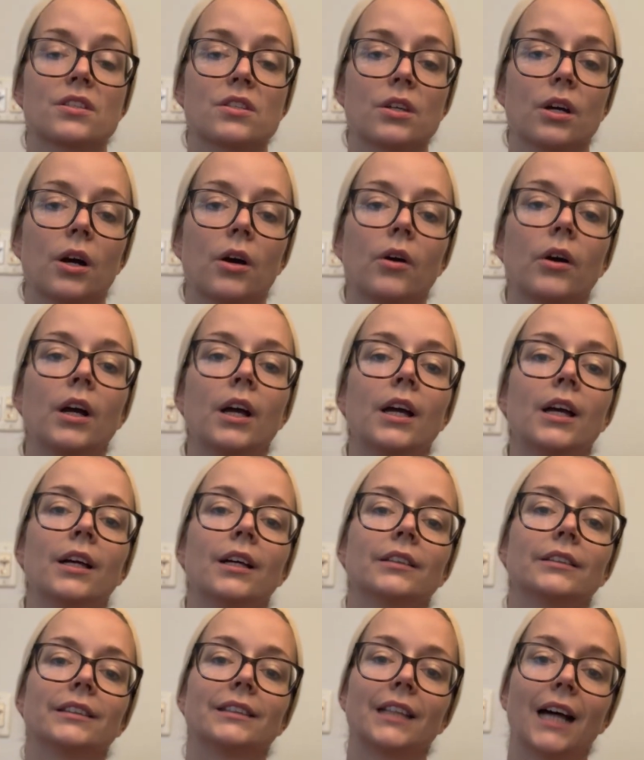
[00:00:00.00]
So
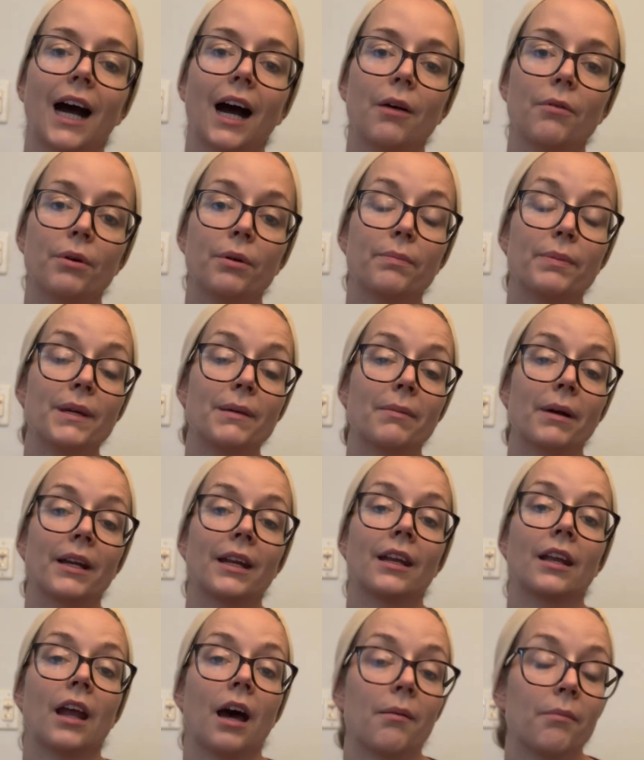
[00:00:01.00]
that would be my
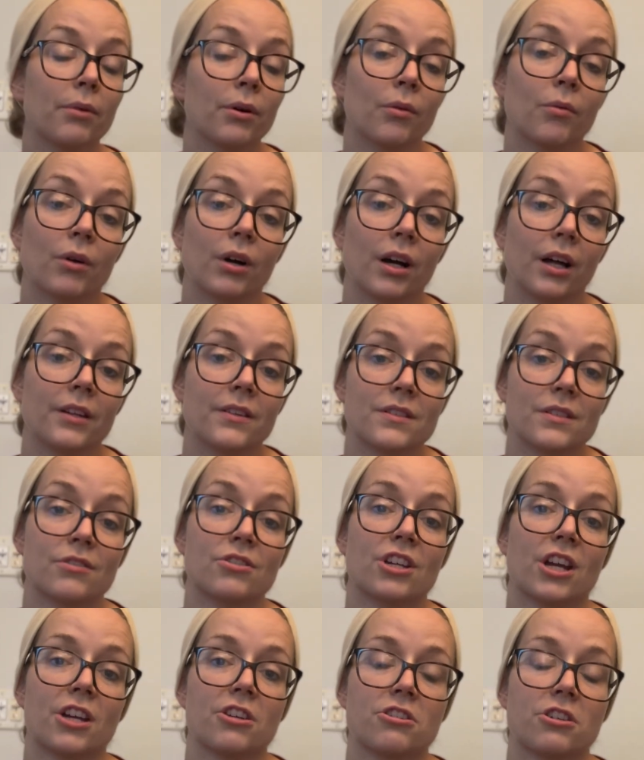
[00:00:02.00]
number one
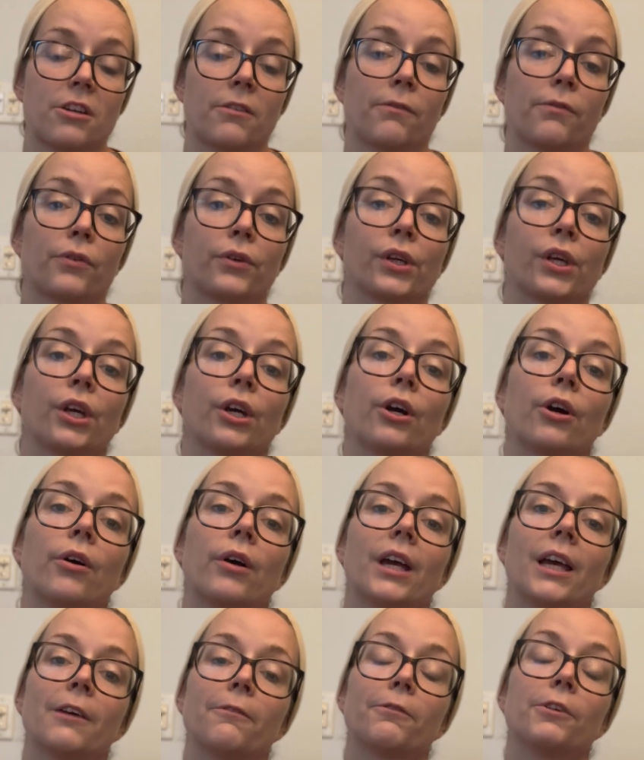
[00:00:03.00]
suggestion for you.
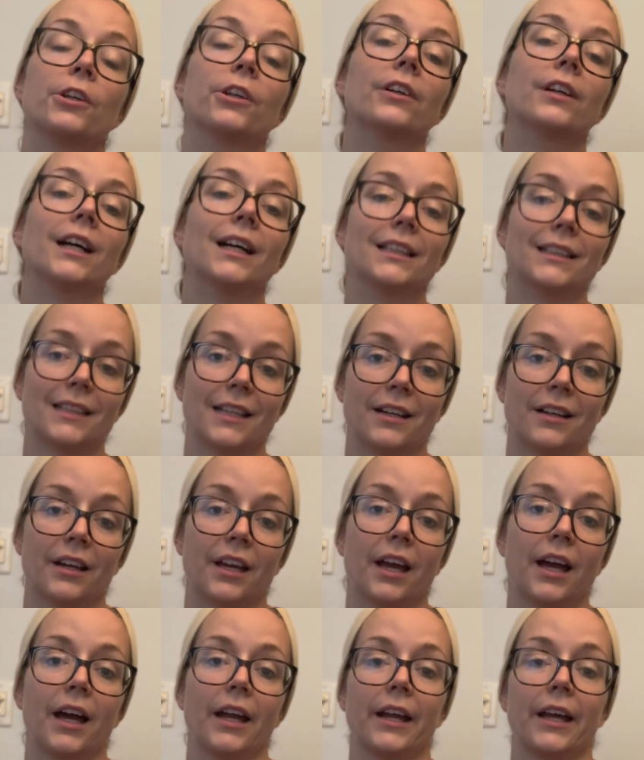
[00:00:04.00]
If you're not there
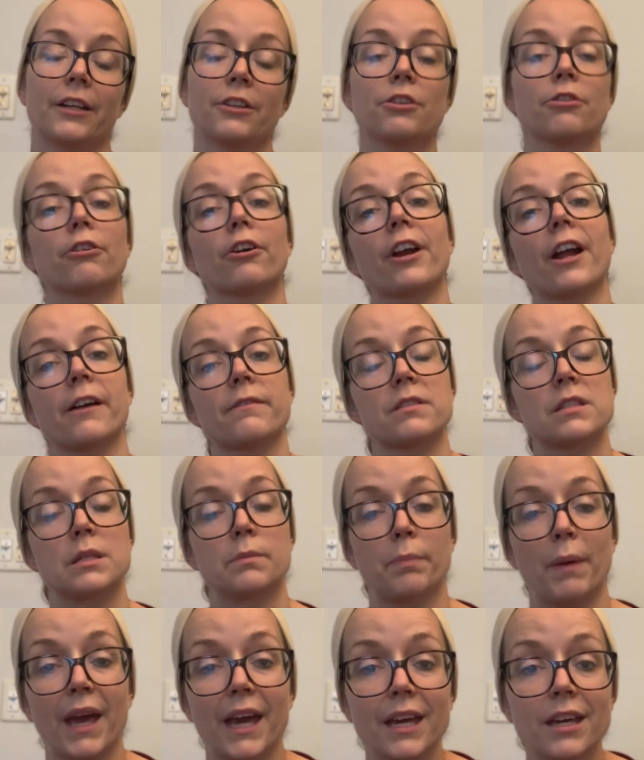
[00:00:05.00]
yet and you don't have
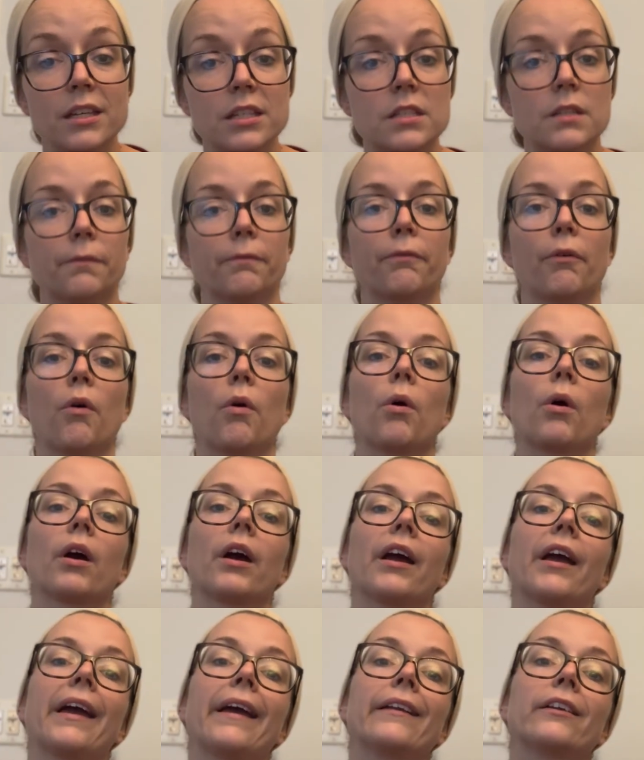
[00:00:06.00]
space for
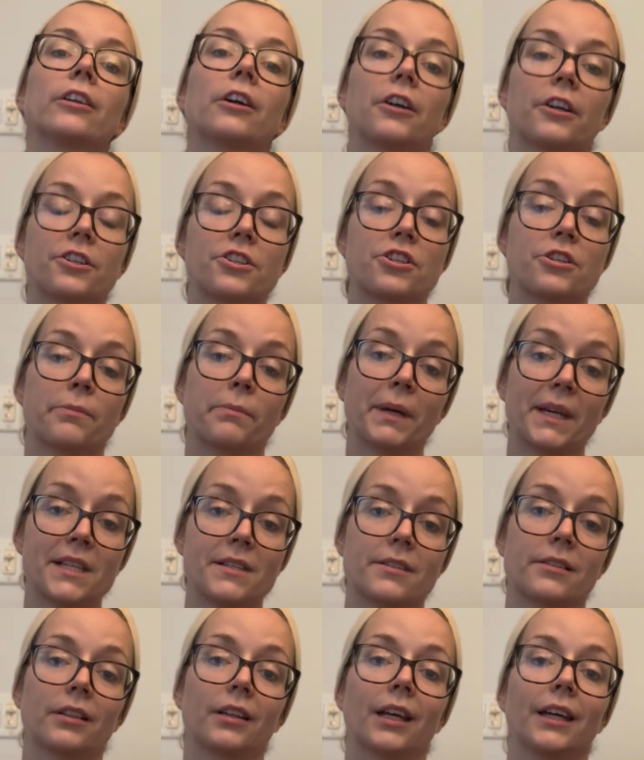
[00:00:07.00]
a large
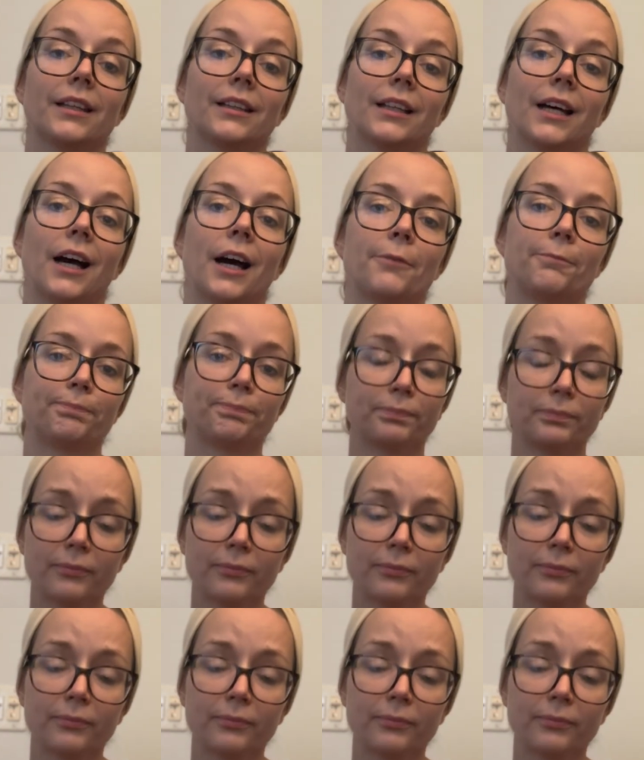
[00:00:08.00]
mixer like that,